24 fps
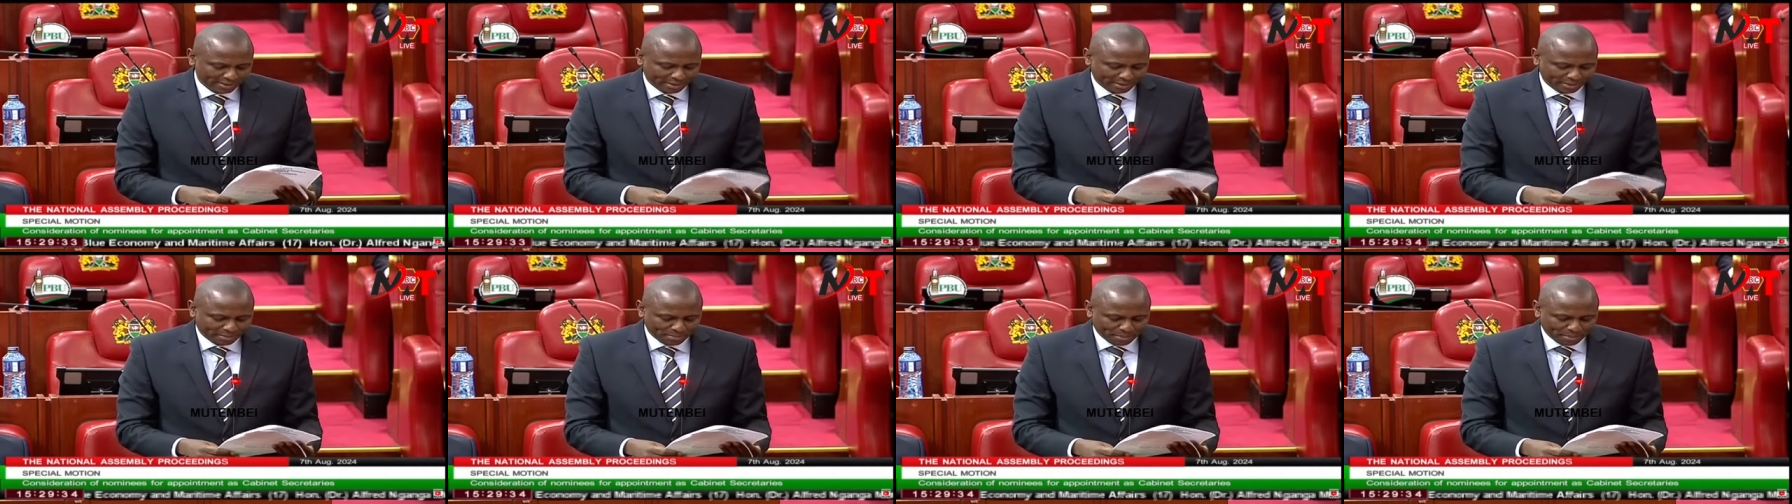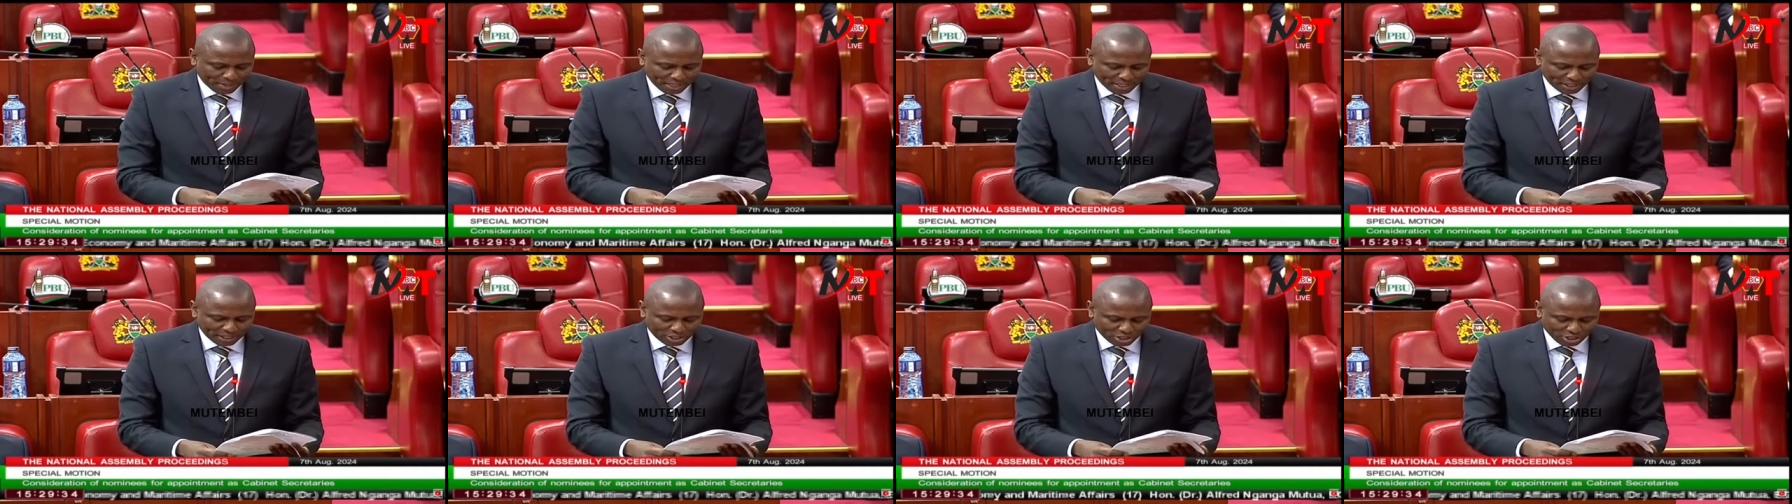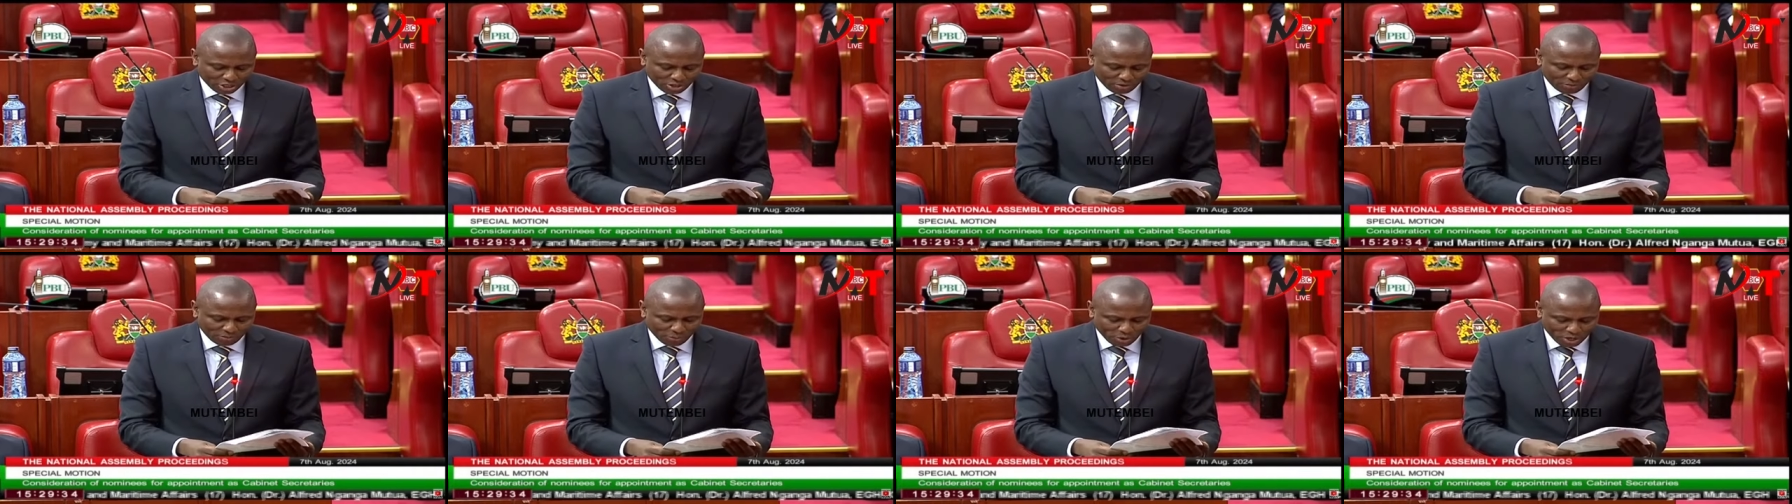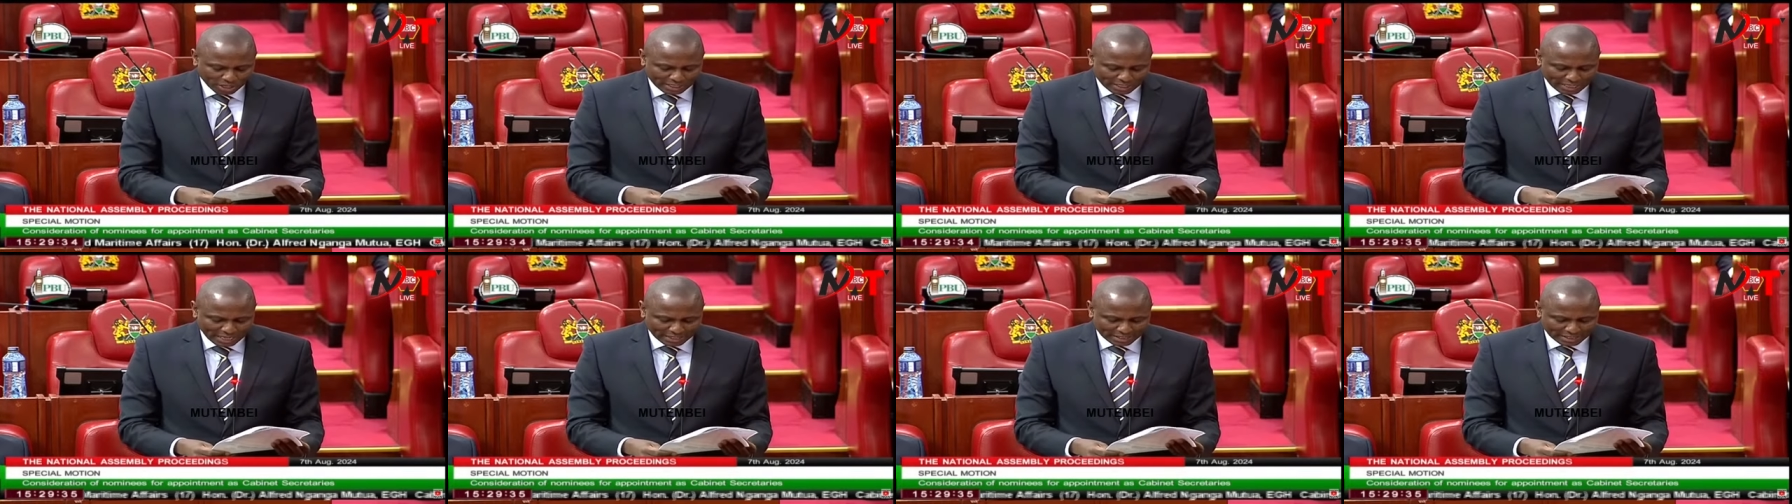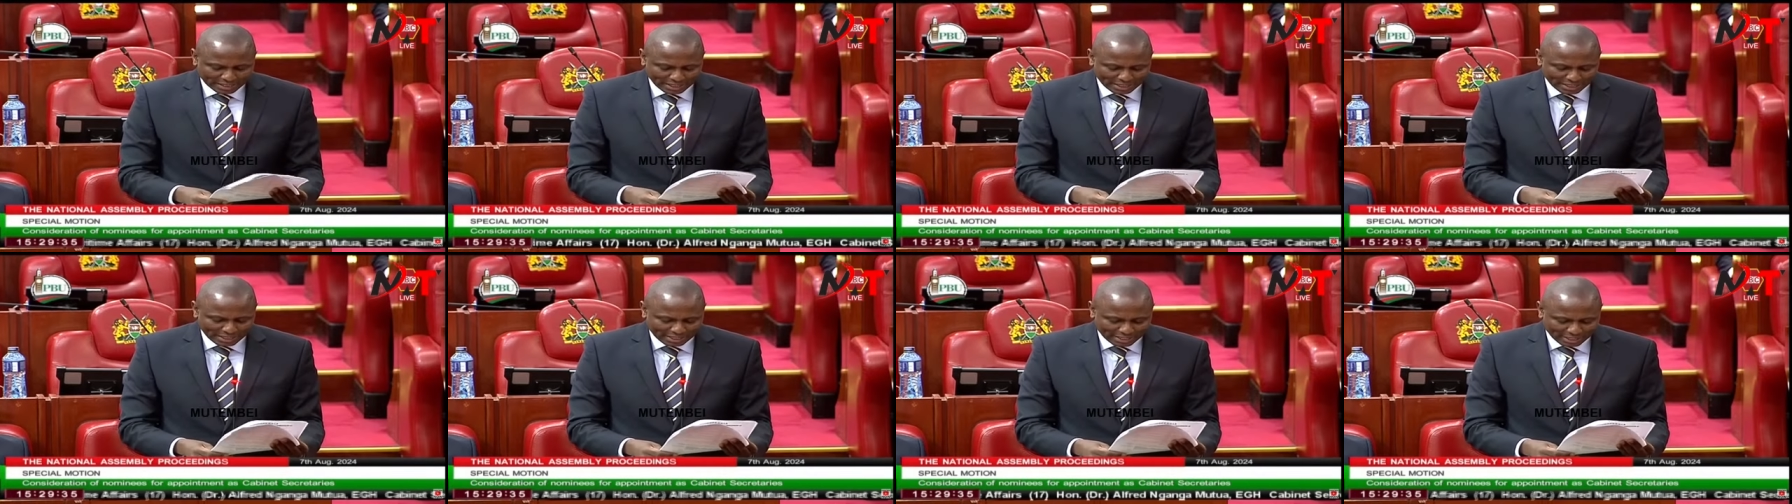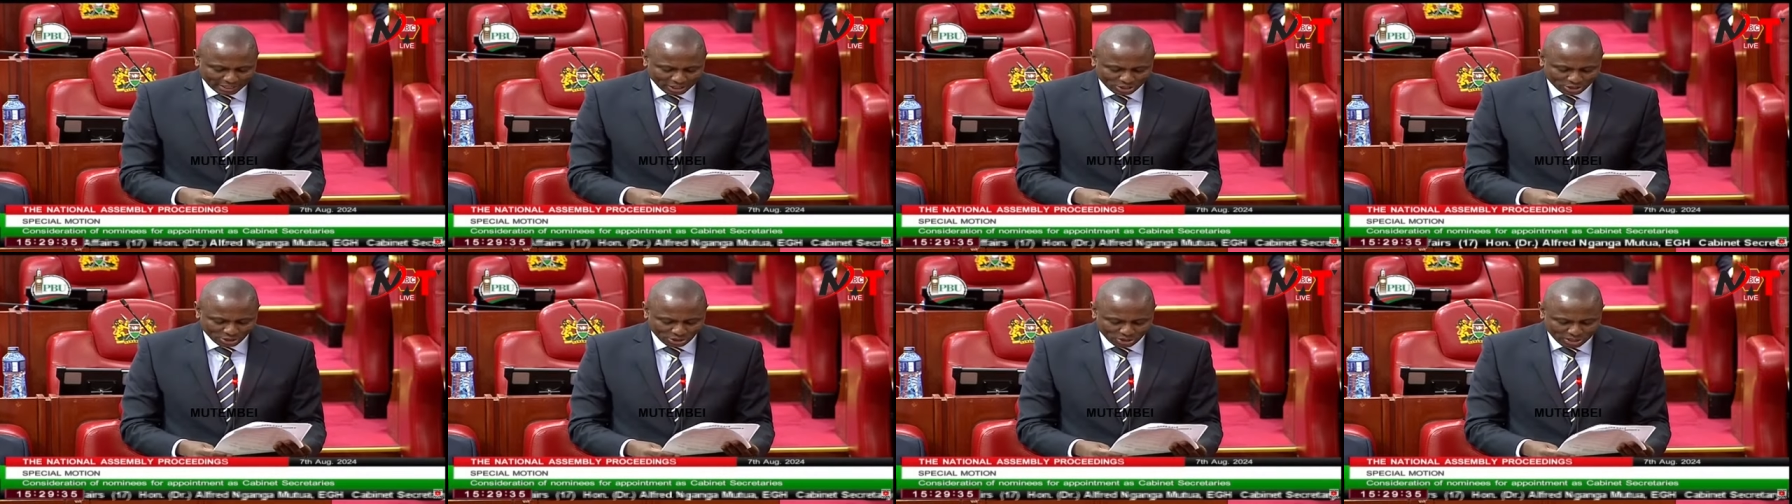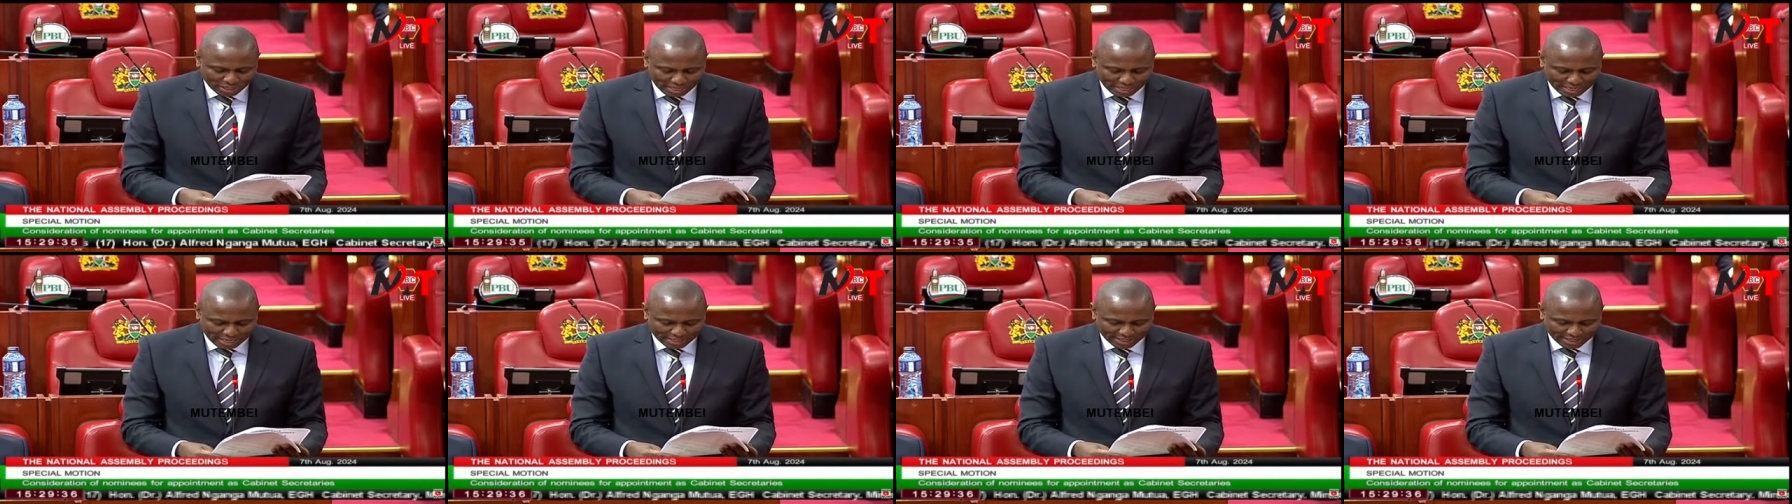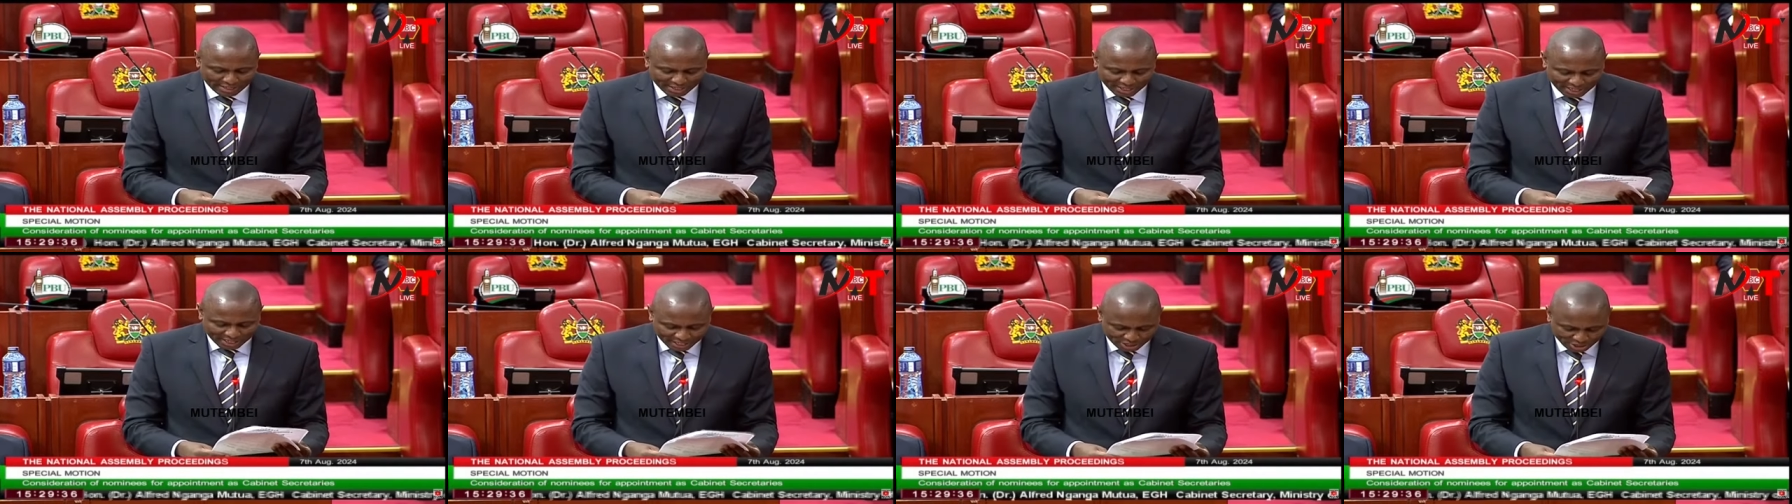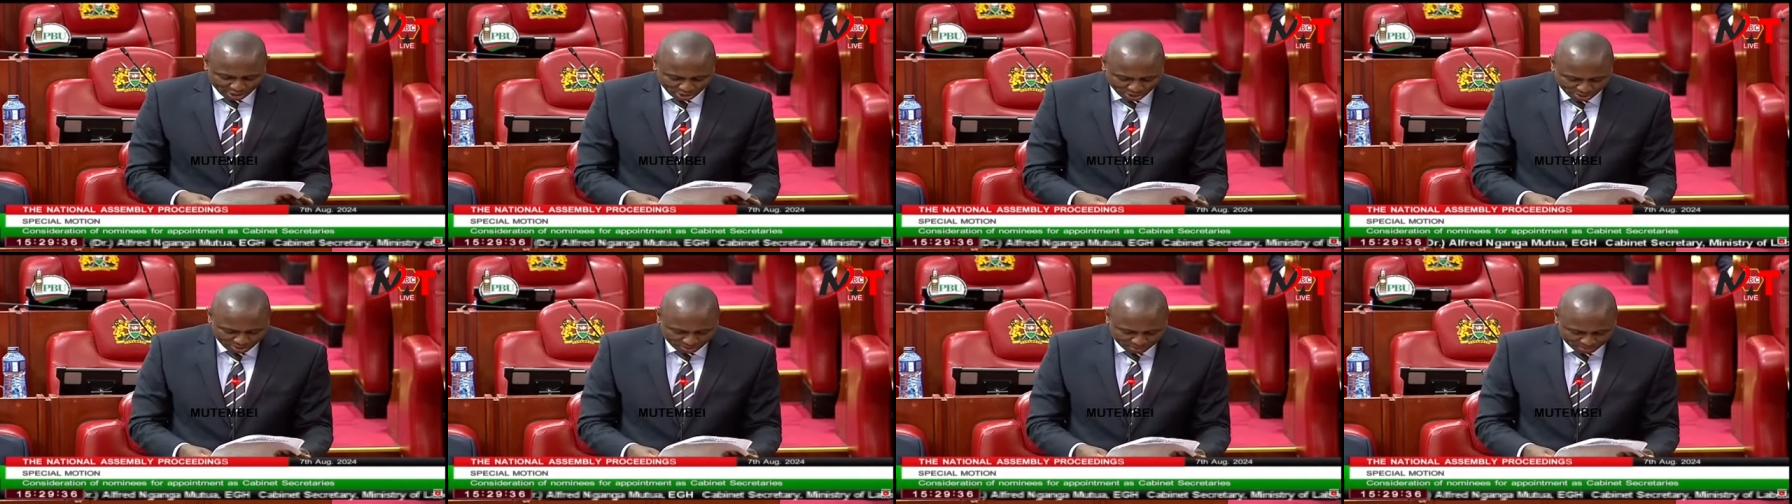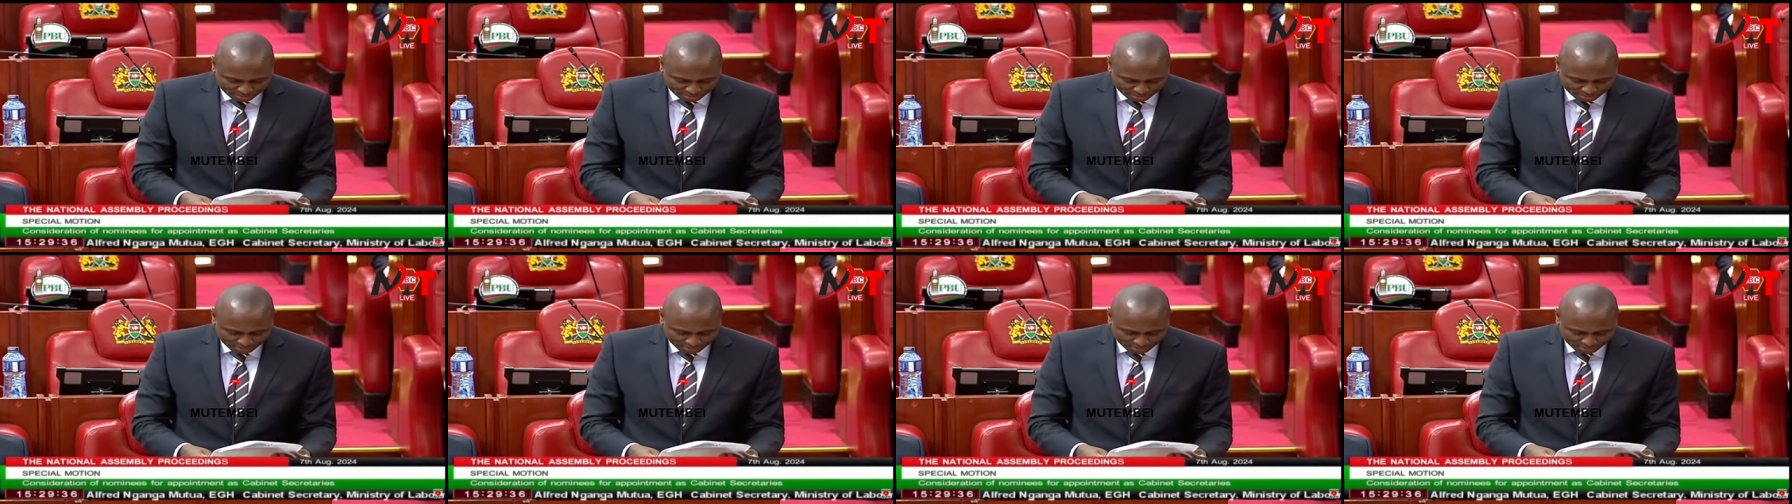Ministry of Water, Sanitation and Irrigation.